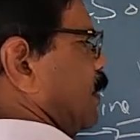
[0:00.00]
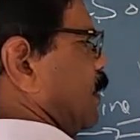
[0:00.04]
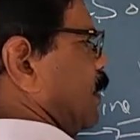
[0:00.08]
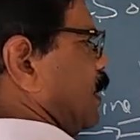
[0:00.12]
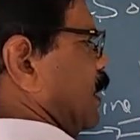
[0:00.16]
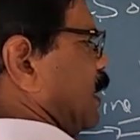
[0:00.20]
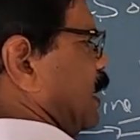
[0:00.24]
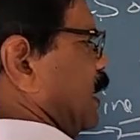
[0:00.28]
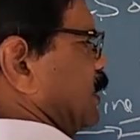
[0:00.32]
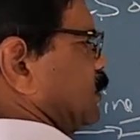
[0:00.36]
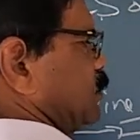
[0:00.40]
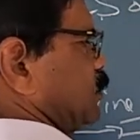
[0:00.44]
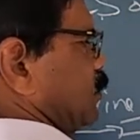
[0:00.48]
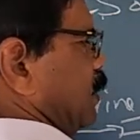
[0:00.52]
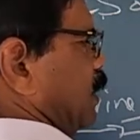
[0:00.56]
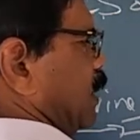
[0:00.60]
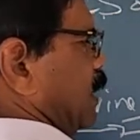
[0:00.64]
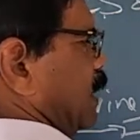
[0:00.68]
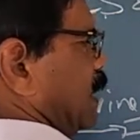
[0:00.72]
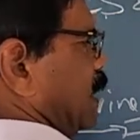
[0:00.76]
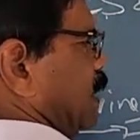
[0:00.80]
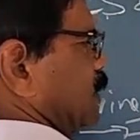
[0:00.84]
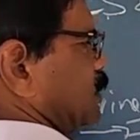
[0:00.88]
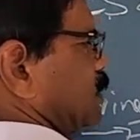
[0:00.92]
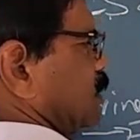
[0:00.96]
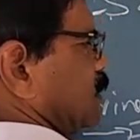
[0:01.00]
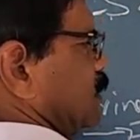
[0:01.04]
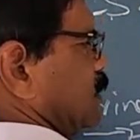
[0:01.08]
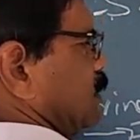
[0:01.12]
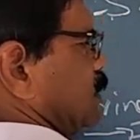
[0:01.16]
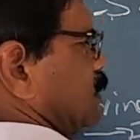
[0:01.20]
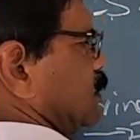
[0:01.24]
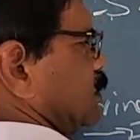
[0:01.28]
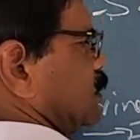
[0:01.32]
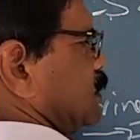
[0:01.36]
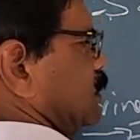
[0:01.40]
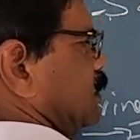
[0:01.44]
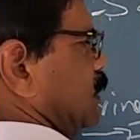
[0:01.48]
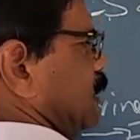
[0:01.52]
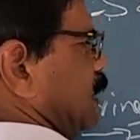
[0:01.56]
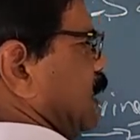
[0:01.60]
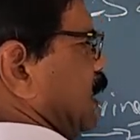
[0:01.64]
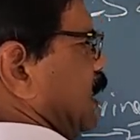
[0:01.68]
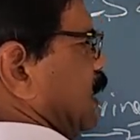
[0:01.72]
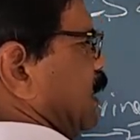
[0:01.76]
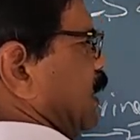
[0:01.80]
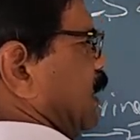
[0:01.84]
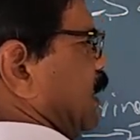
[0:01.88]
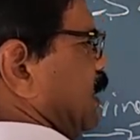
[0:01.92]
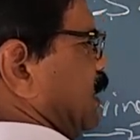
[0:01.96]
as well as
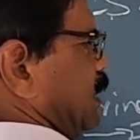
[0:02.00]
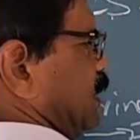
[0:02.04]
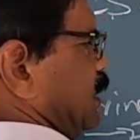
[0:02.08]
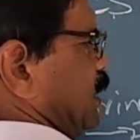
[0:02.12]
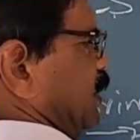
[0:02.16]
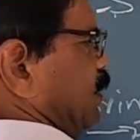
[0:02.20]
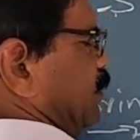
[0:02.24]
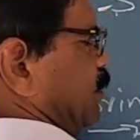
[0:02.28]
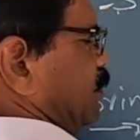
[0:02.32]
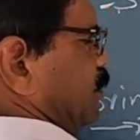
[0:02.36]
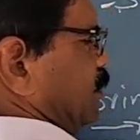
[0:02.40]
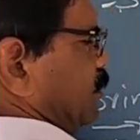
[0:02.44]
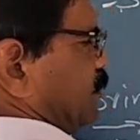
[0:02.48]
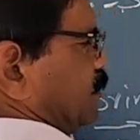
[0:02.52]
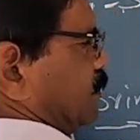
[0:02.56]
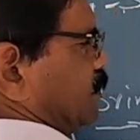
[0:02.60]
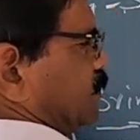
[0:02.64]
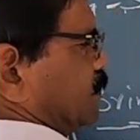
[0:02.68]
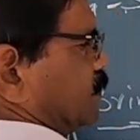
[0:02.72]
Cl negative.